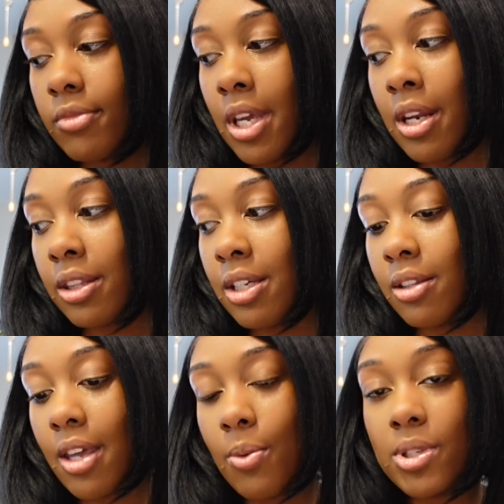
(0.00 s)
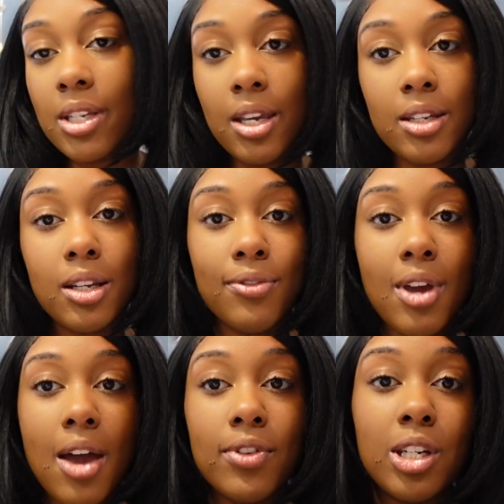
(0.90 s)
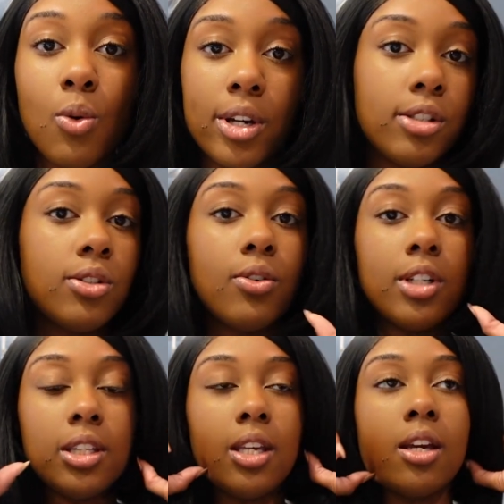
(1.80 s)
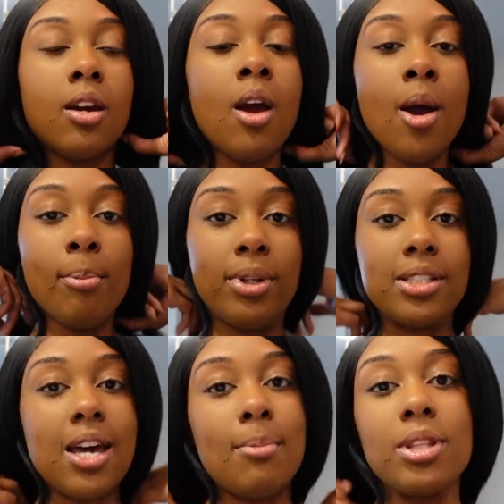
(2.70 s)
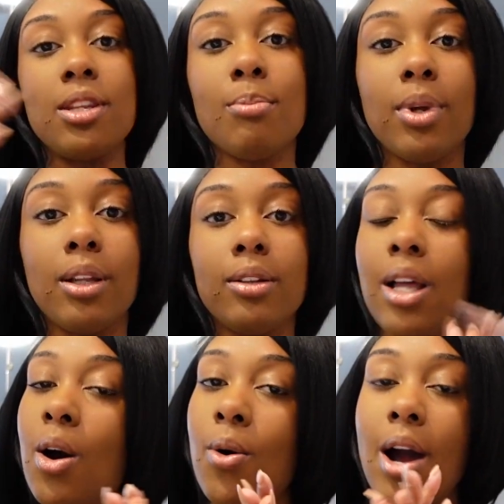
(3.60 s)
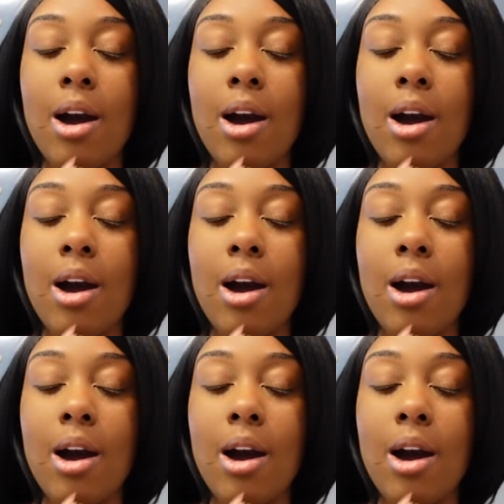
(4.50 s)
And I think that was it. If you have any questions or anything, please comment them below.